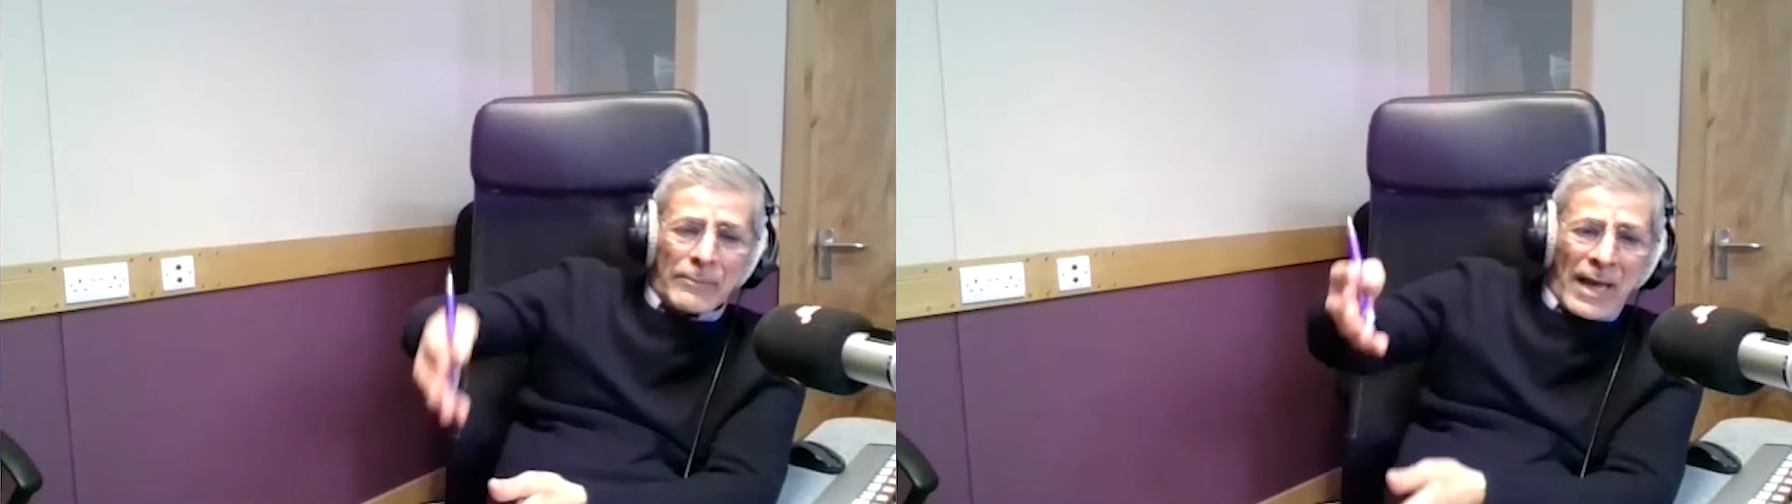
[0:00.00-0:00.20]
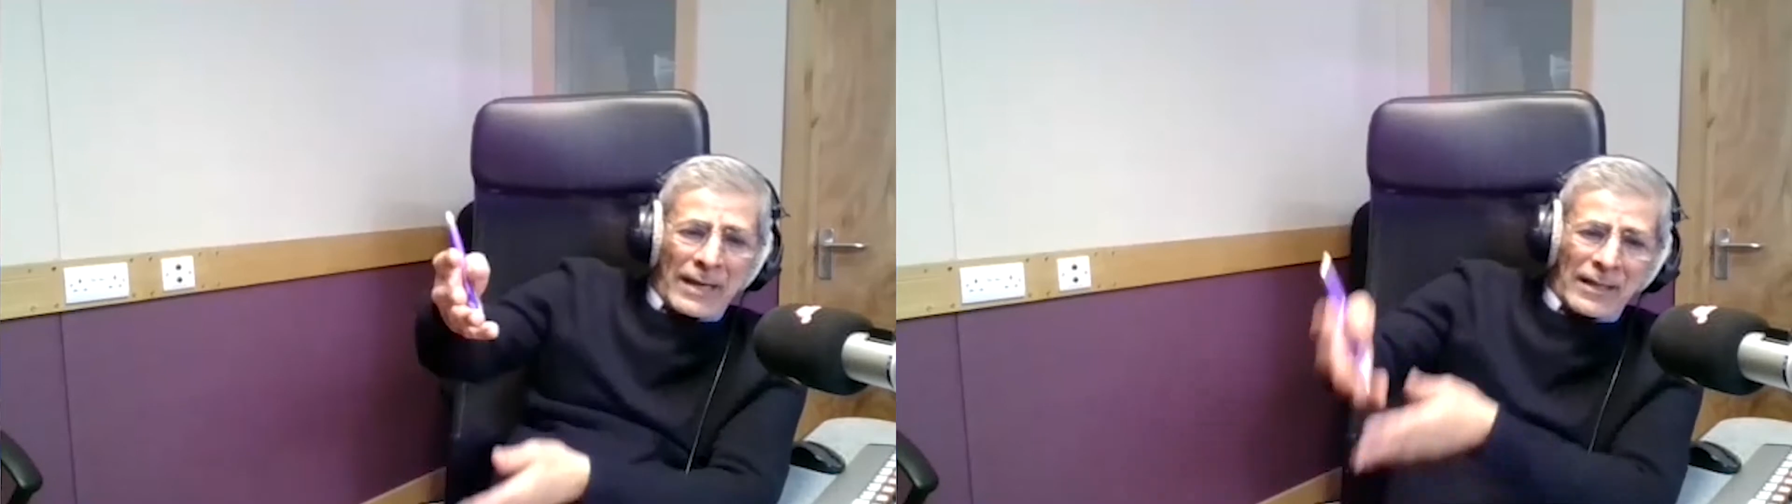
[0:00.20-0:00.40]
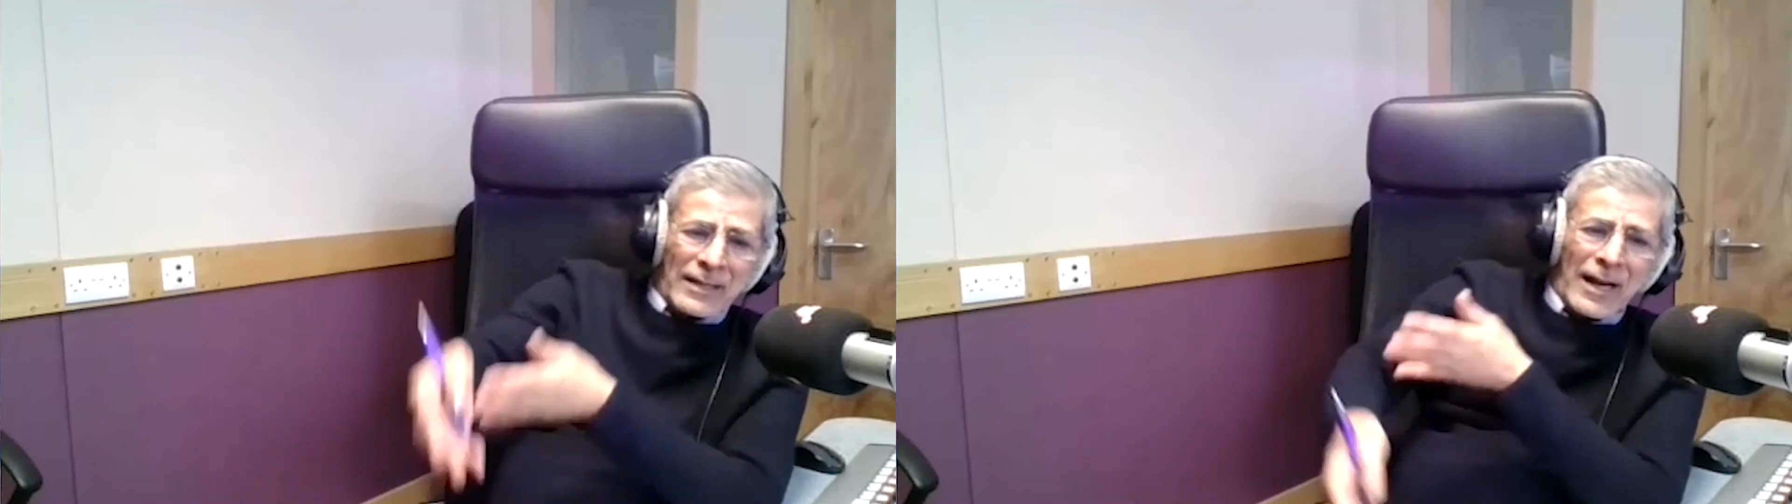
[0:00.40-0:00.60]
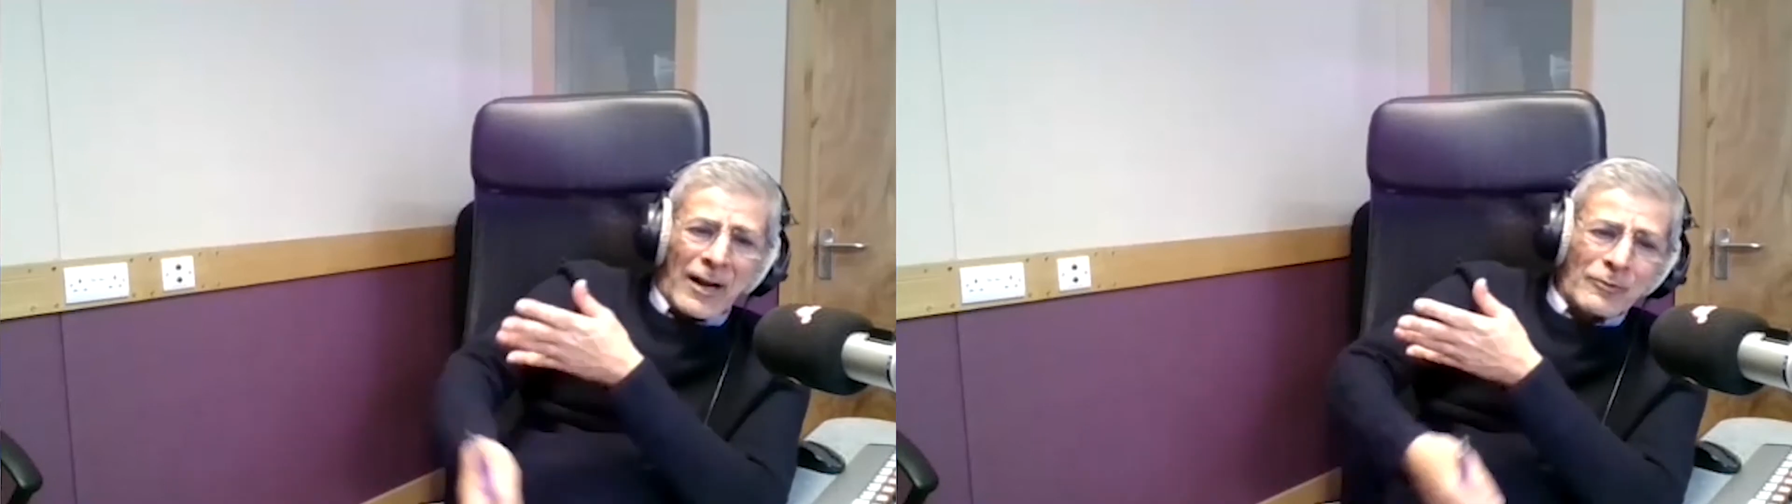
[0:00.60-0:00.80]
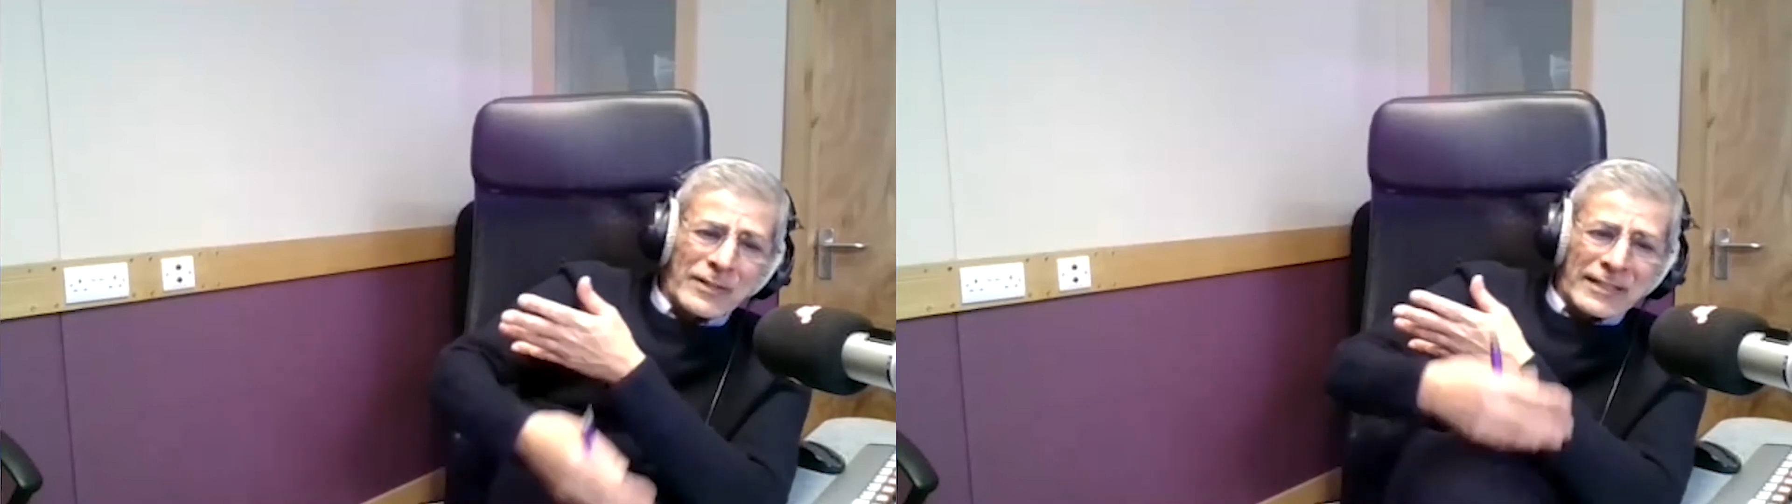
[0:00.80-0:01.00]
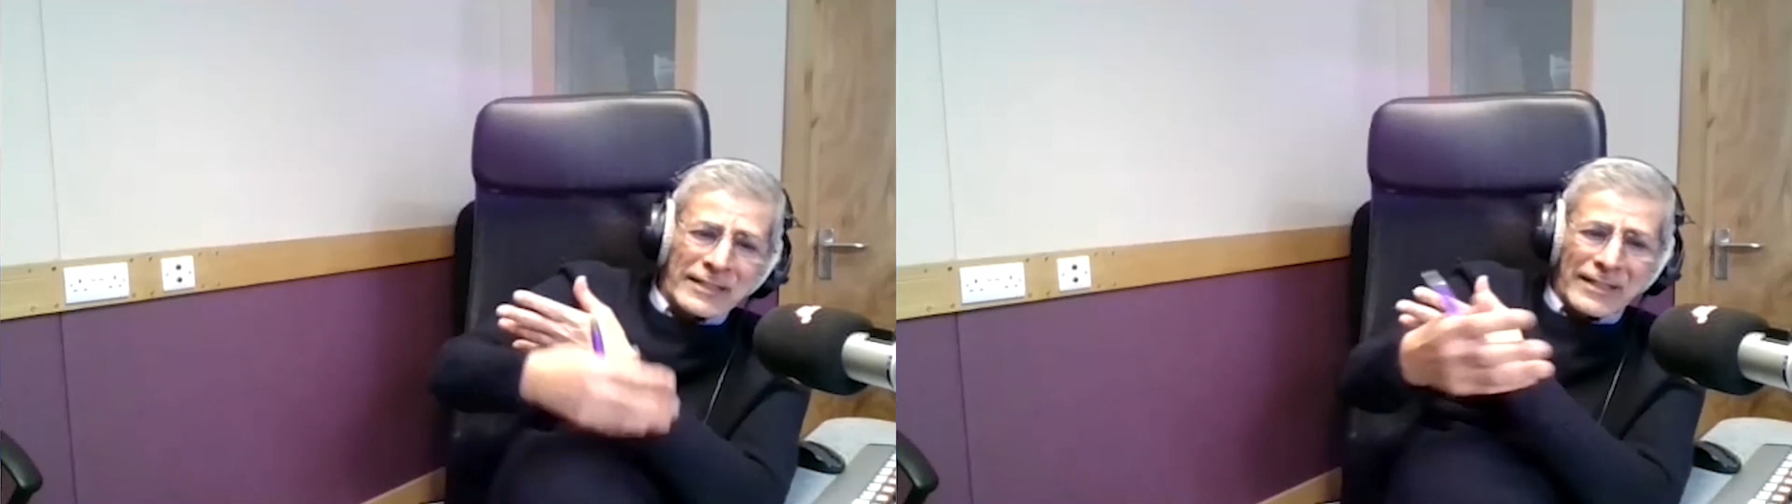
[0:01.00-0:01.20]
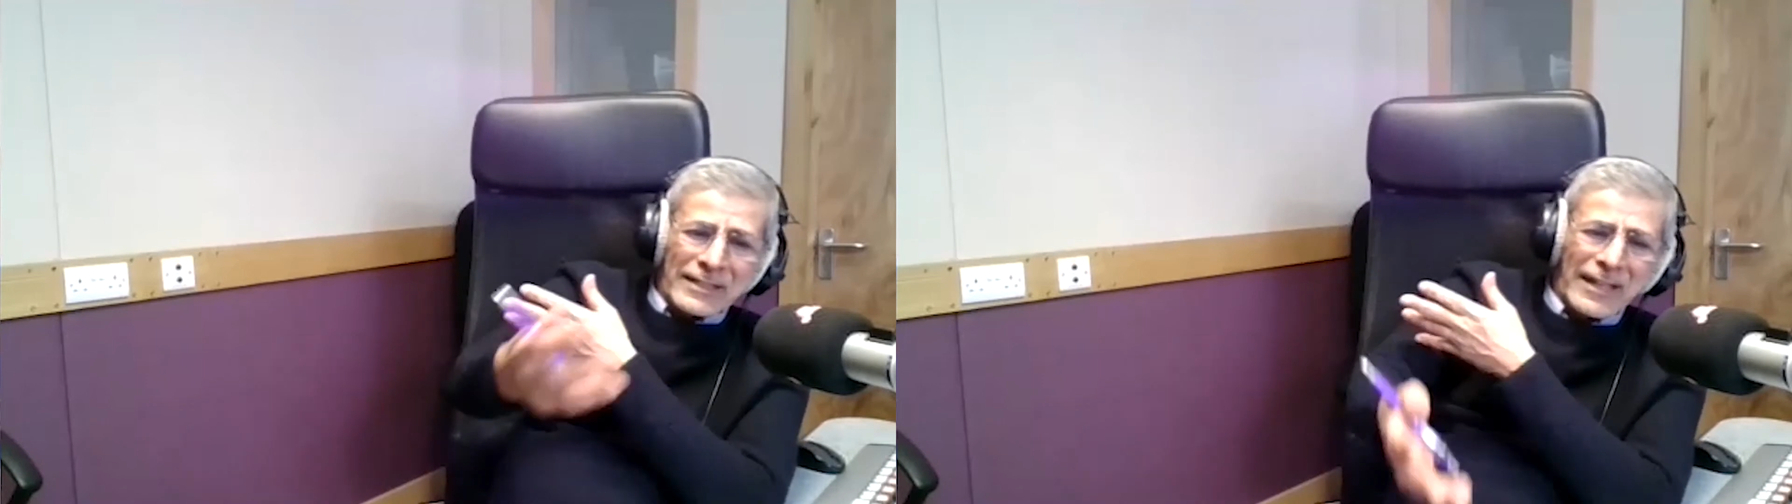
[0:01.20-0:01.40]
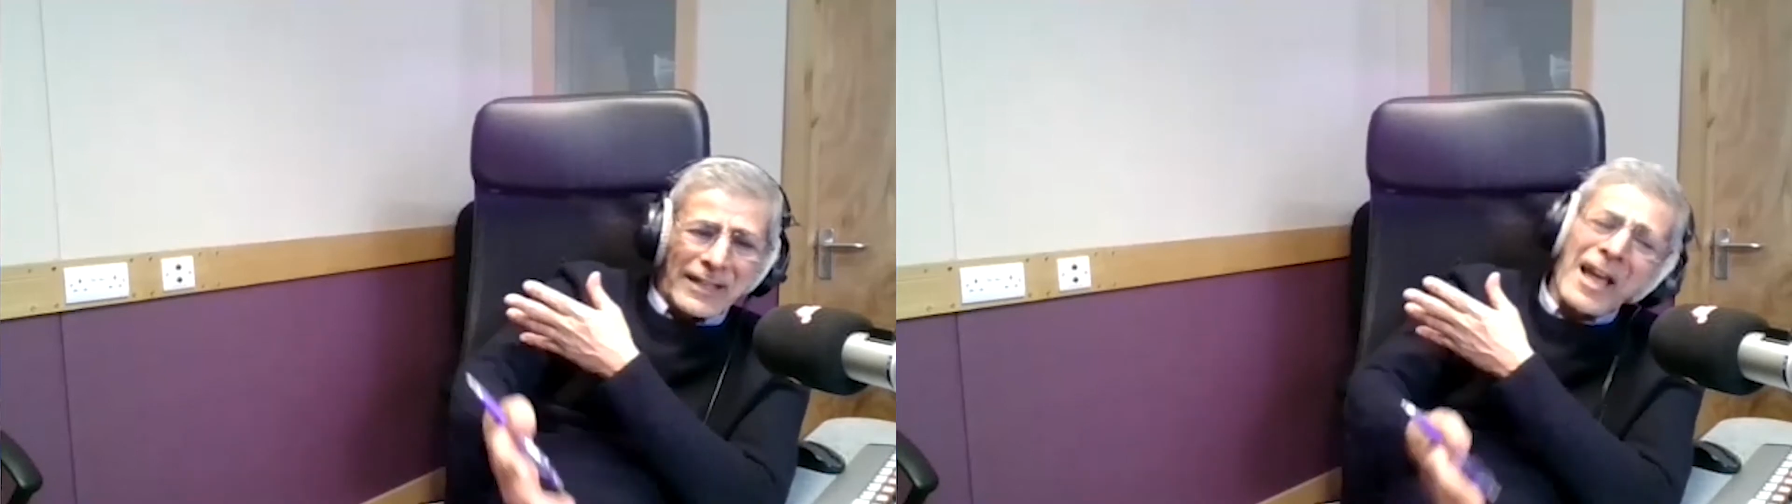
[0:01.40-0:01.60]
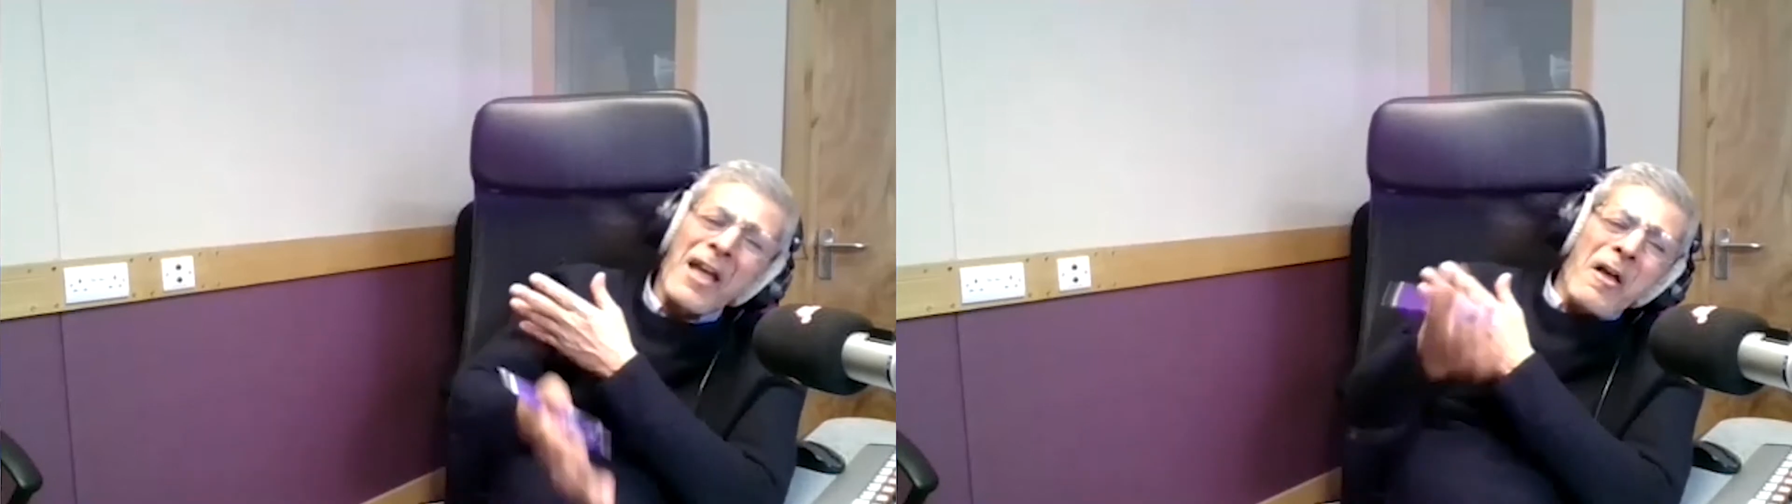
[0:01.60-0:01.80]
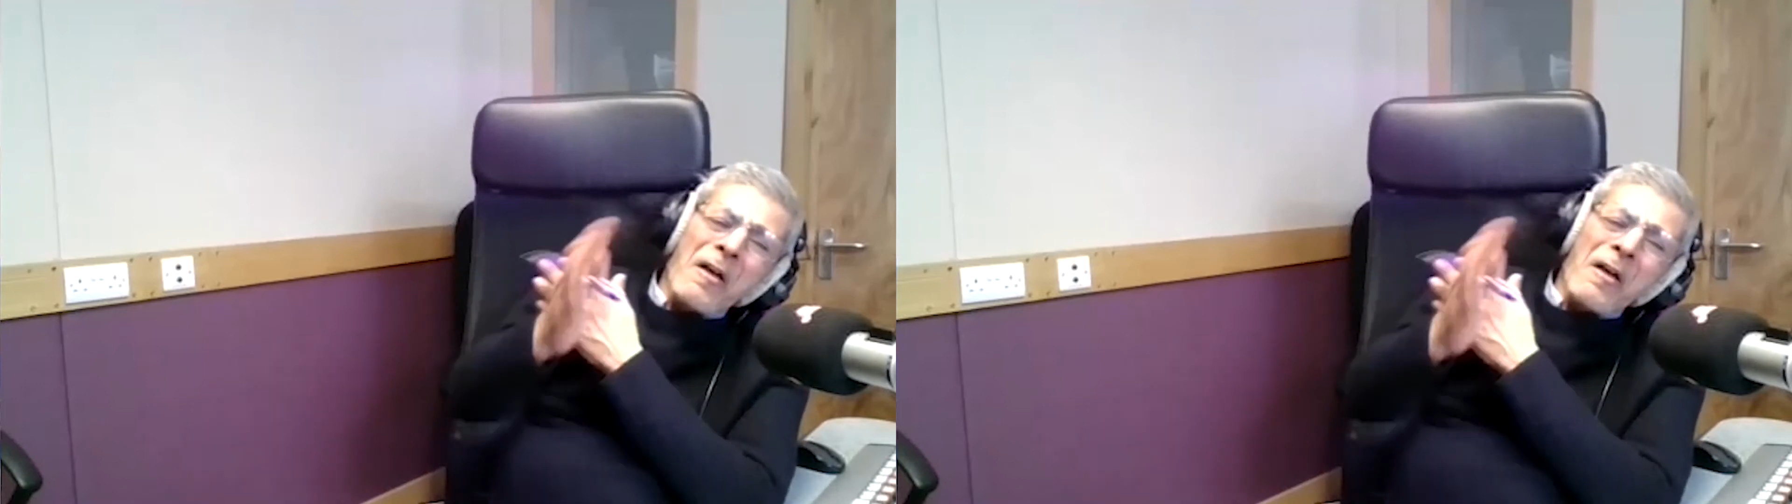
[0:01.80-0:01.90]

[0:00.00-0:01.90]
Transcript: bank accounts and things like that.